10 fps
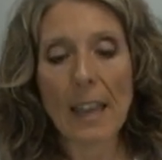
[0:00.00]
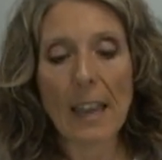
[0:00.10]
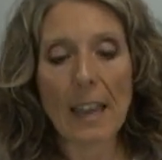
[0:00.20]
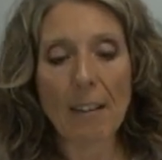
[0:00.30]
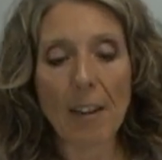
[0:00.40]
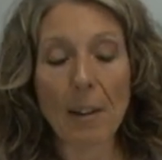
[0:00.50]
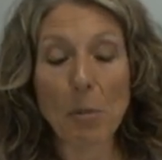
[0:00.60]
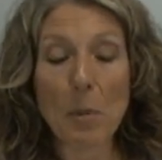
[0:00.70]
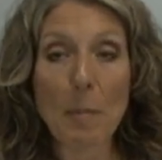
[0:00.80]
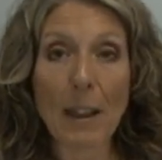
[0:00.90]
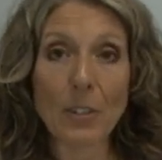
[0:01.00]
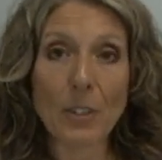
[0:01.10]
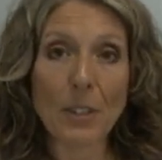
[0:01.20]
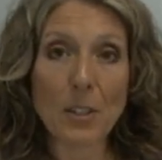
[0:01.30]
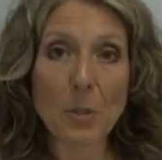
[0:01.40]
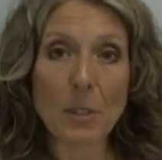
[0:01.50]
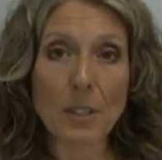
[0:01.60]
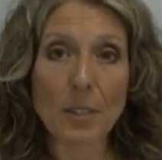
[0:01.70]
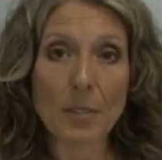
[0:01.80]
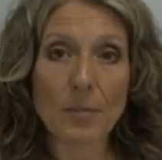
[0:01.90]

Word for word: and I will be back to you next week.